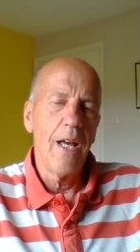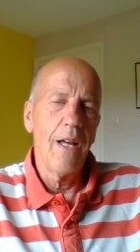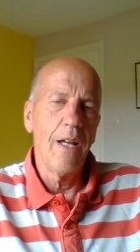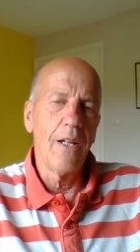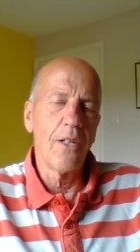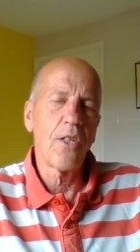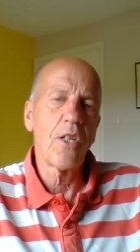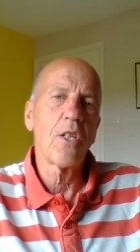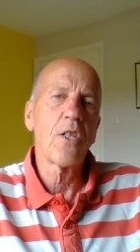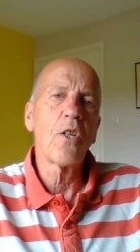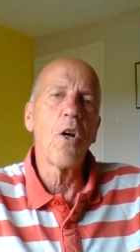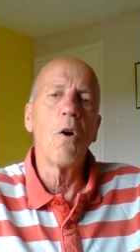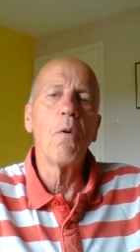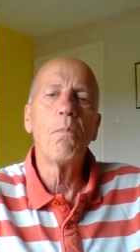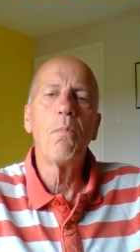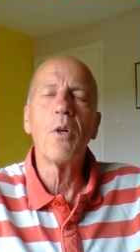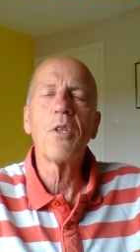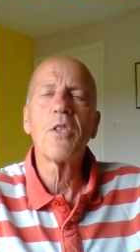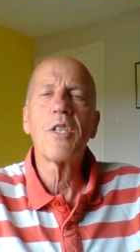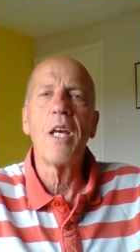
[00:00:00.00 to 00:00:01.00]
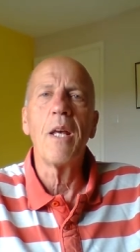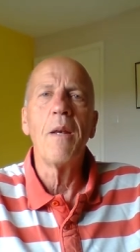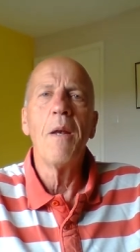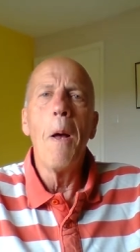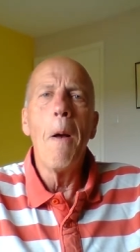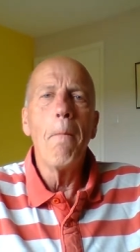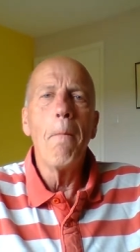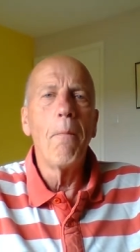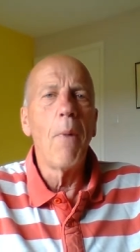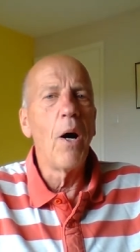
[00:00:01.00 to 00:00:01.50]
as the song puts it,
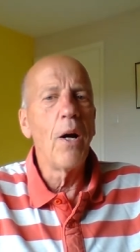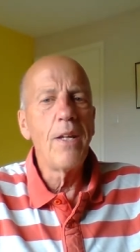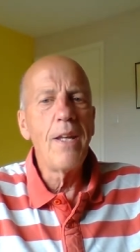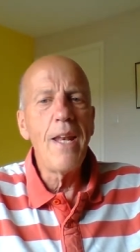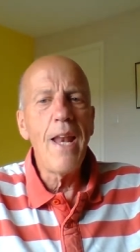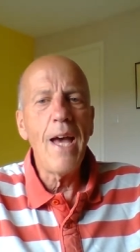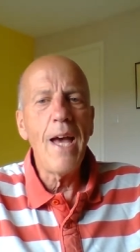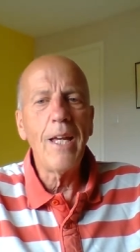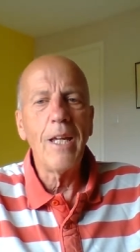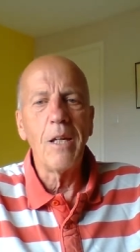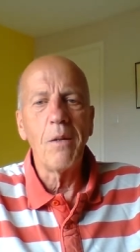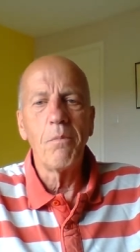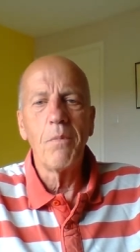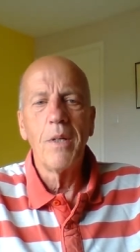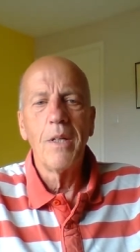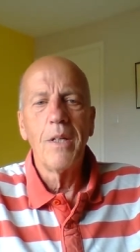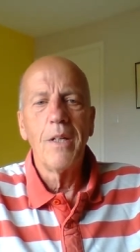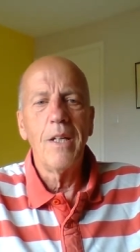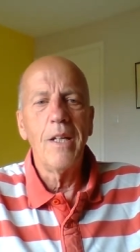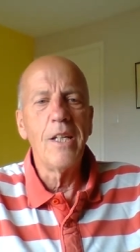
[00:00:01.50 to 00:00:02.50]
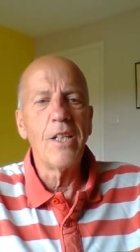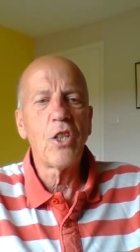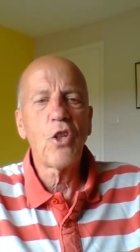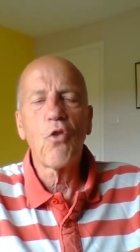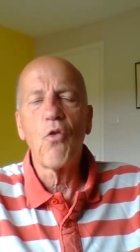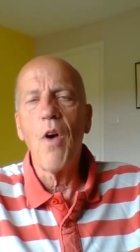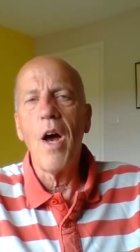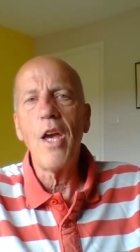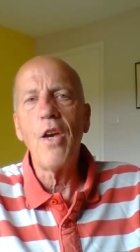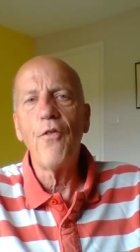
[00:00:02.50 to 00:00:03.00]
my name is
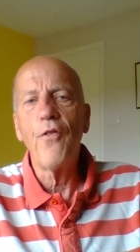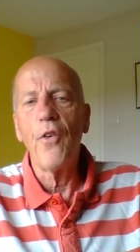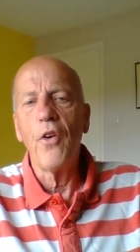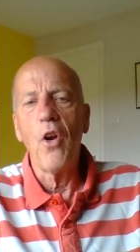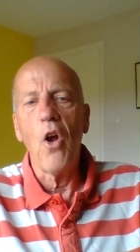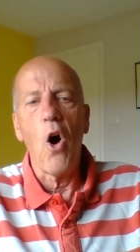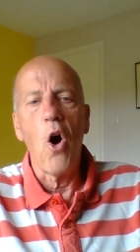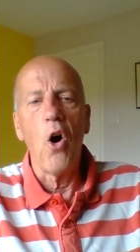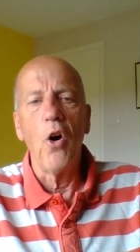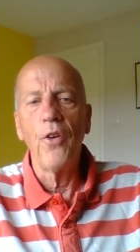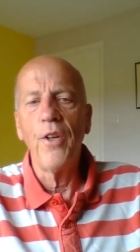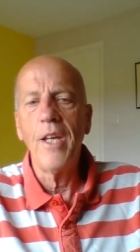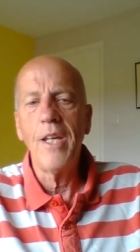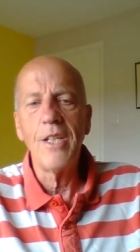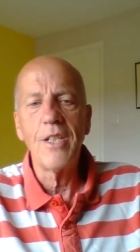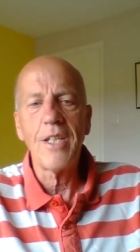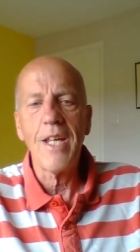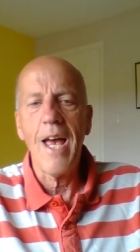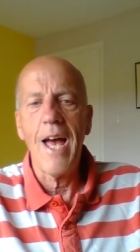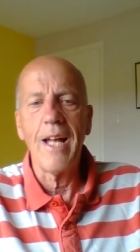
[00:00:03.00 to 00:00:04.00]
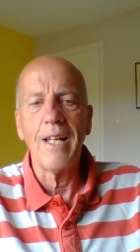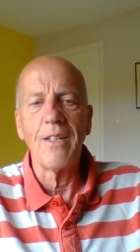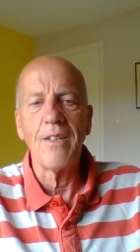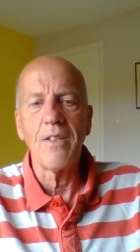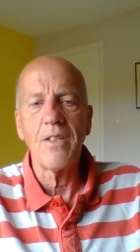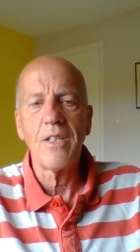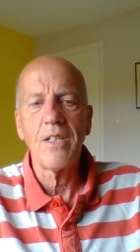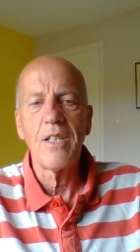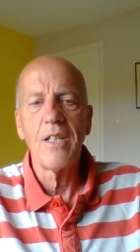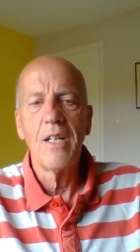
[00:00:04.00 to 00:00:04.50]
graven on his
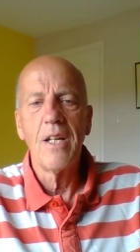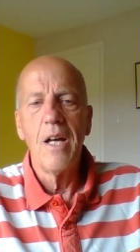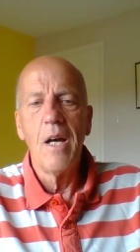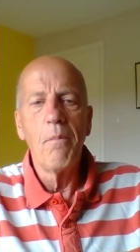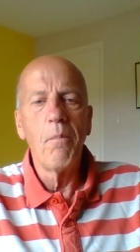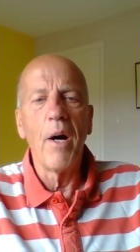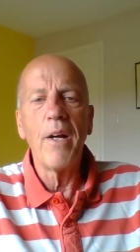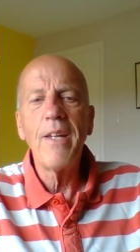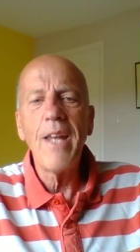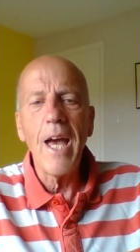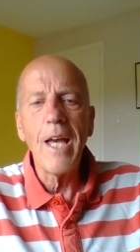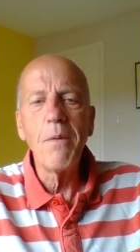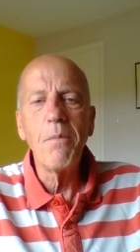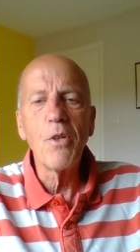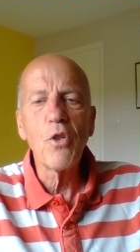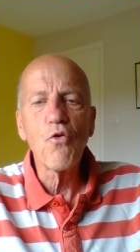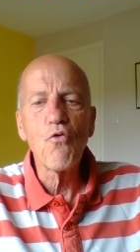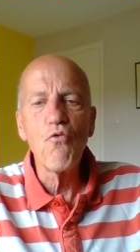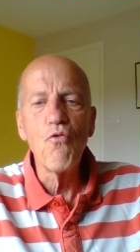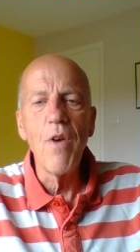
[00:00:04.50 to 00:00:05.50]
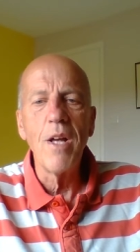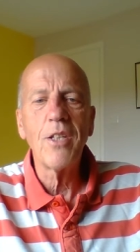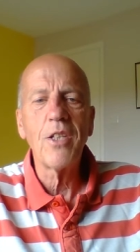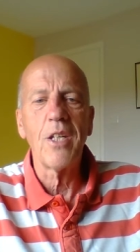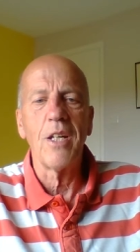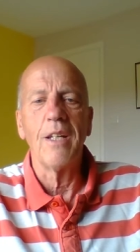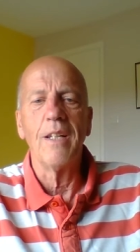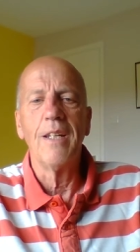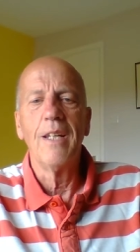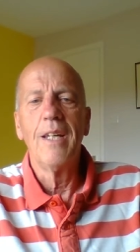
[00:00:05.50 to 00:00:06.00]
hands. My name is
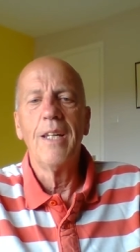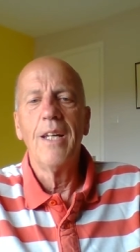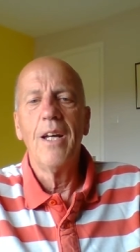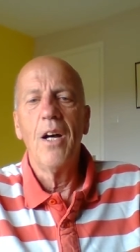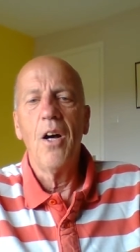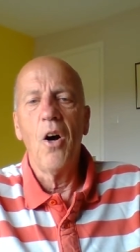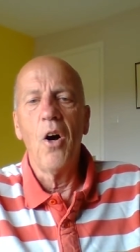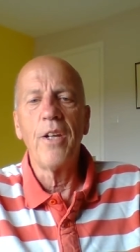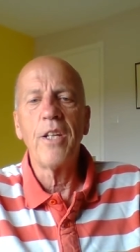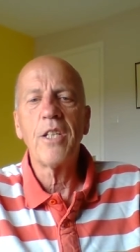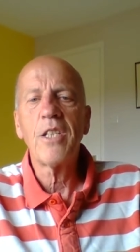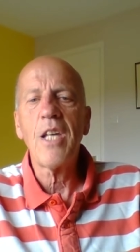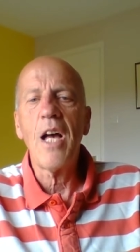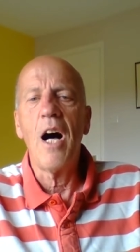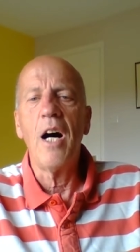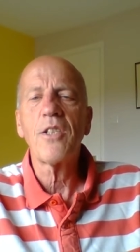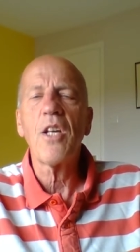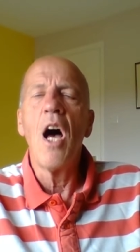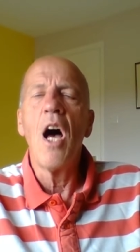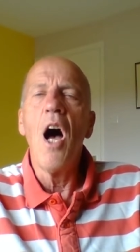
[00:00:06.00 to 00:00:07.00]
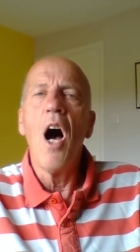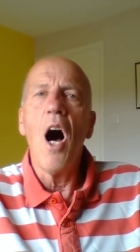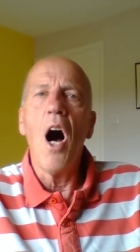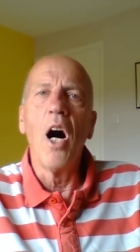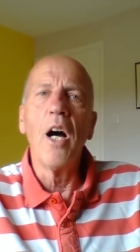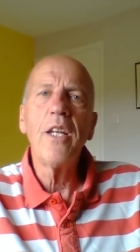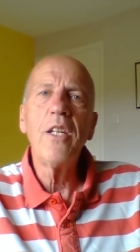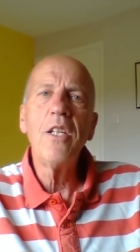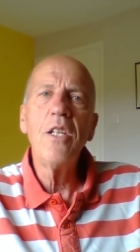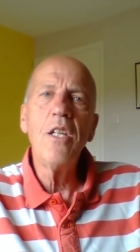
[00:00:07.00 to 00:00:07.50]
written on his heart.
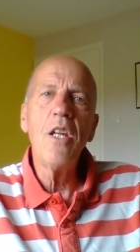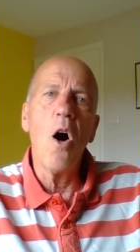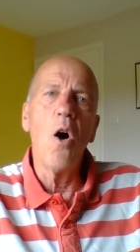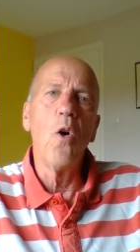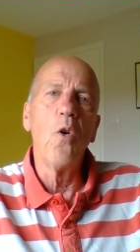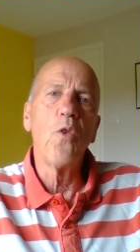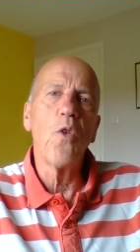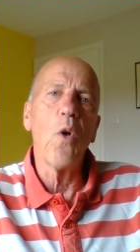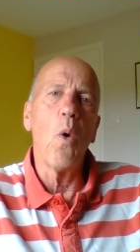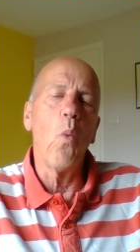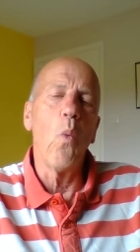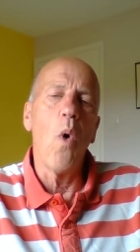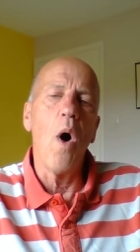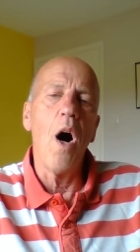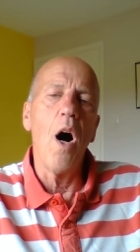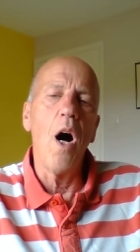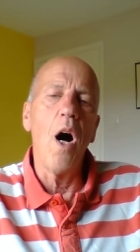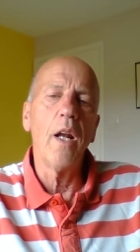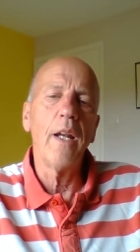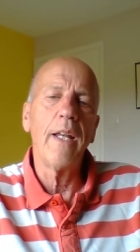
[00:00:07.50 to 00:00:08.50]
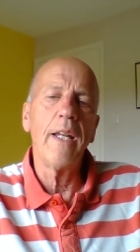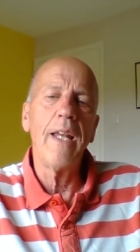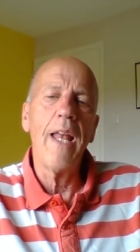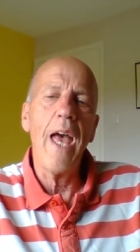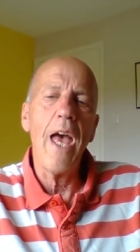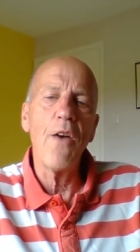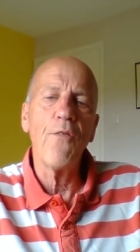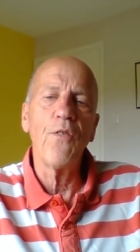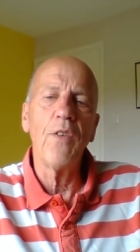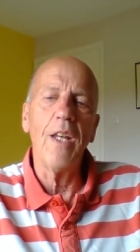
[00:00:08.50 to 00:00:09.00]
I know that while in
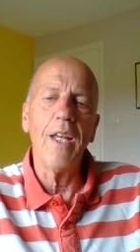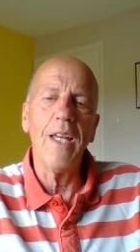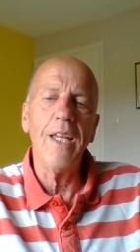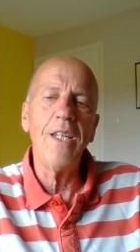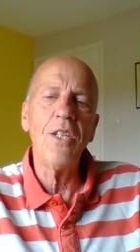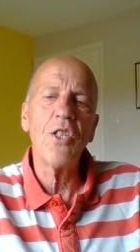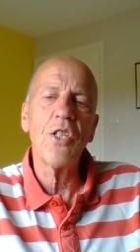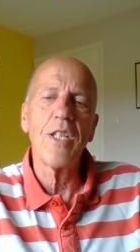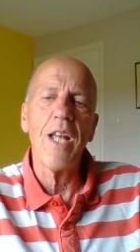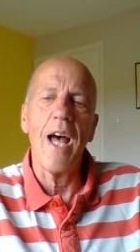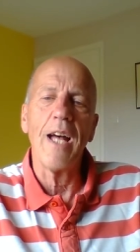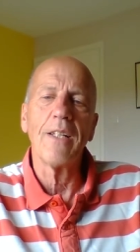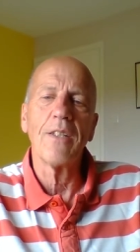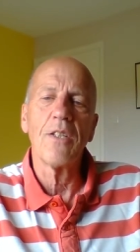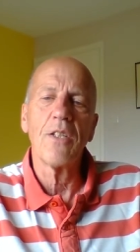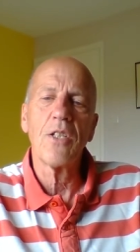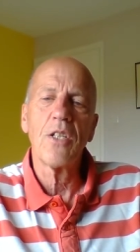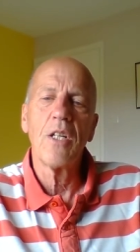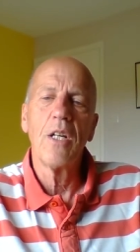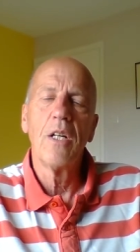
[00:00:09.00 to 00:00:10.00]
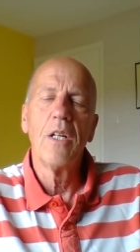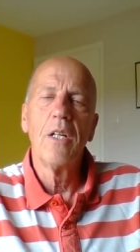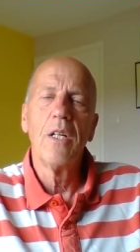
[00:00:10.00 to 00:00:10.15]
heaven he stands,